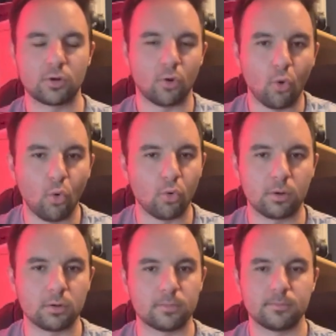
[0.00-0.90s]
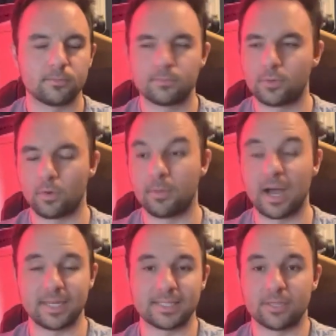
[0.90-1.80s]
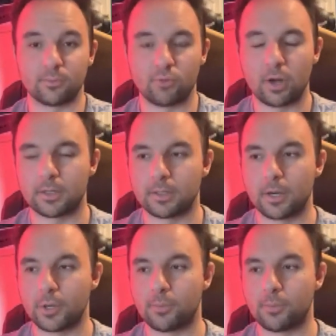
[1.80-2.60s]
core or buying sealed product on.